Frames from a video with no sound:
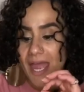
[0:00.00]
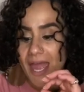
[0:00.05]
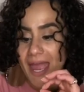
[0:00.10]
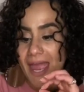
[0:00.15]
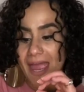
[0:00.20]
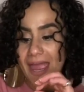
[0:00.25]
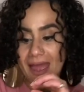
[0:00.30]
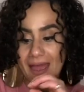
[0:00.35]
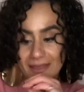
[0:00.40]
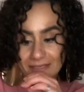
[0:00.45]

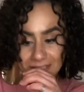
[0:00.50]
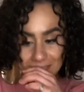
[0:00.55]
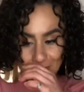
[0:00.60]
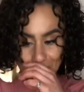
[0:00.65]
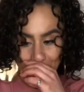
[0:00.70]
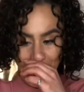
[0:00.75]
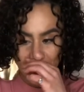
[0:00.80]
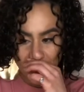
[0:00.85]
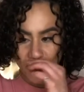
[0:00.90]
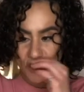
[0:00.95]
And
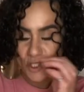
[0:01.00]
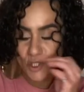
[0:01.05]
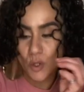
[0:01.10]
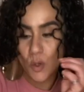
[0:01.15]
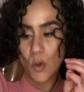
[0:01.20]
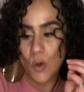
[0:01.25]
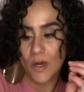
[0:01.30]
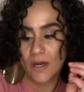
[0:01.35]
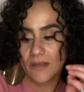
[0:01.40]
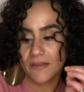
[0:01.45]
be
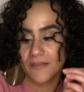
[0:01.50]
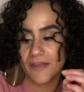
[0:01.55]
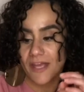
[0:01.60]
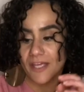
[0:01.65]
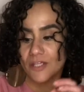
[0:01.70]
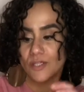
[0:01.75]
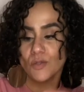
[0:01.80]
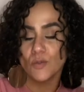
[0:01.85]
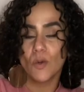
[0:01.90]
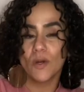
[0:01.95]
sure that
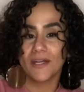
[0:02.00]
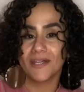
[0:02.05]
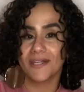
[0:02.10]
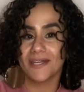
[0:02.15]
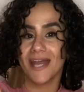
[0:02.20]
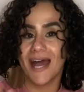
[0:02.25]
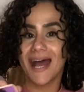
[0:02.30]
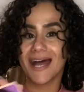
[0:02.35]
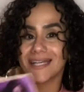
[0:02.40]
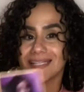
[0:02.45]
you are
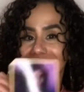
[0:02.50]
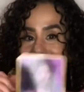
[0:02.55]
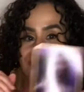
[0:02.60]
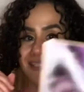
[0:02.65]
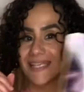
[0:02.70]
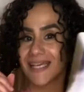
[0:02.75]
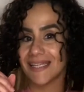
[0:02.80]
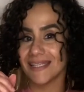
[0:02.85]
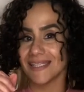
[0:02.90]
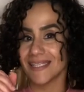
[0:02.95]
not
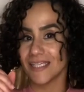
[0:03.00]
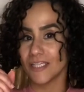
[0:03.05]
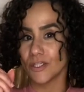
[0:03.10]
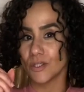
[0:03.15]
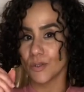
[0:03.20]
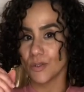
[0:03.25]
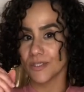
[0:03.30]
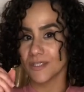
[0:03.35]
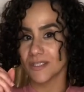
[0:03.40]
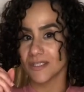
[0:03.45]
selling
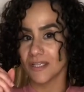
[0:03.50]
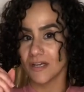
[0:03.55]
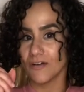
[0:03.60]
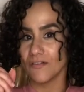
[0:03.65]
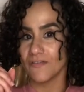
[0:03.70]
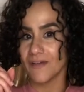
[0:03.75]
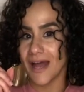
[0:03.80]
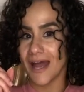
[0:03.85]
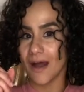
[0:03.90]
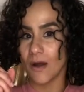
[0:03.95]

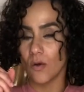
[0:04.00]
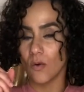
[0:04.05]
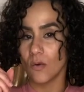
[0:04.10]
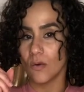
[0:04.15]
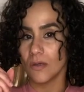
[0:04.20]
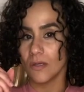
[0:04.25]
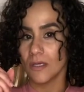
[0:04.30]
yourself out.